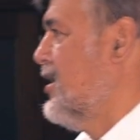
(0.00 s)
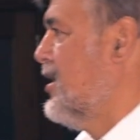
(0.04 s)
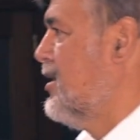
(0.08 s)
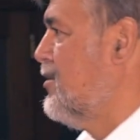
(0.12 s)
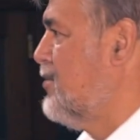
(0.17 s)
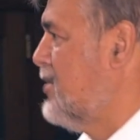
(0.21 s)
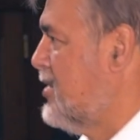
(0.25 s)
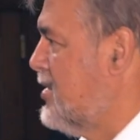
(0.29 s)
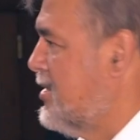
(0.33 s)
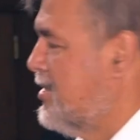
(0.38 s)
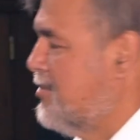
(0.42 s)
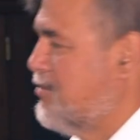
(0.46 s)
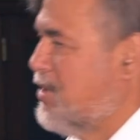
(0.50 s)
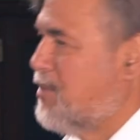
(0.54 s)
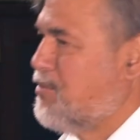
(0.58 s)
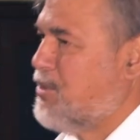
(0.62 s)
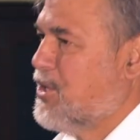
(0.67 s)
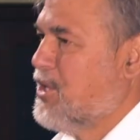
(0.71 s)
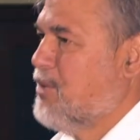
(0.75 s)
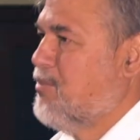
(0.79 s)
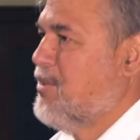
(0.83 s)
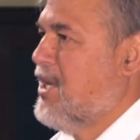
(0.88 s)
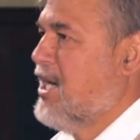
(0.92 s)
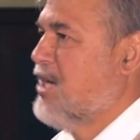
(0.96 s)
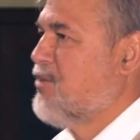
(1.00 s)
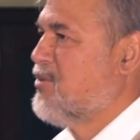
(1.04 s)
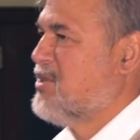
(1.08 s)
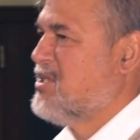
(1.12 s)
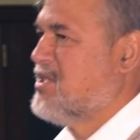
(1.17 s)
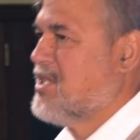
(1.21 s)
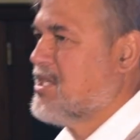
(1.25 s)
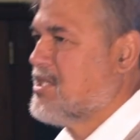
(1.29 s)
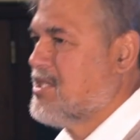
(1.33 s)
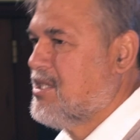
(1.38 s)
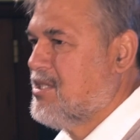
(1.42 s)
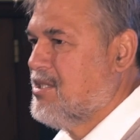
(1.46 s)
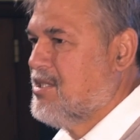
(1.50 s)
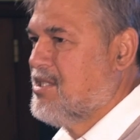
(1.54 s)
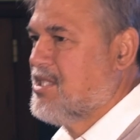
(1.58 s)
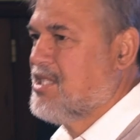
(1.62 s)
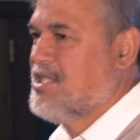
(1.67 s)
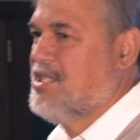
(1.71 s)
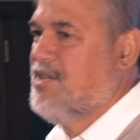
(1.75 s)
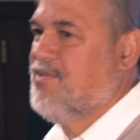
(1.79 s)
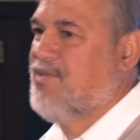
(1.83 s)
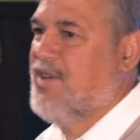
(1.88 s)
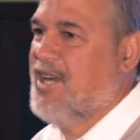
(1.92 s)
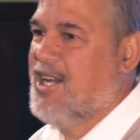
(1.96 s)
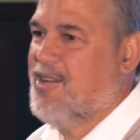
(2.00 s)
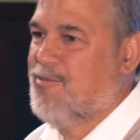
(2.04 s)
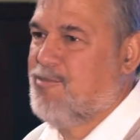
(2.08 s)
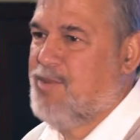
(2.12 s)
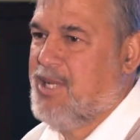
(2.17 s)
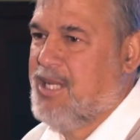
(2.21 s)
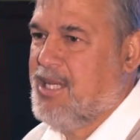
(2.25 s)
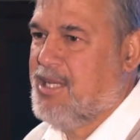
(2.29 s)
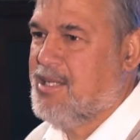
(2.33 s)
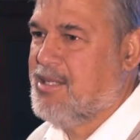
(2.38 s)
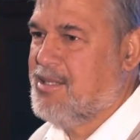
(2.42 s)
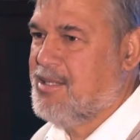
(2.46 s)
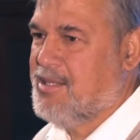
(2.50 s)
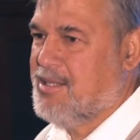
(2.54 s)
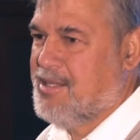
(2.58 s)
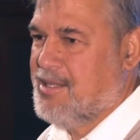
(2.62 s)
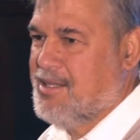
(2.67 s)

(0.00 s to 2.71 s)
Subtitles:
And my bottom line was 65 million.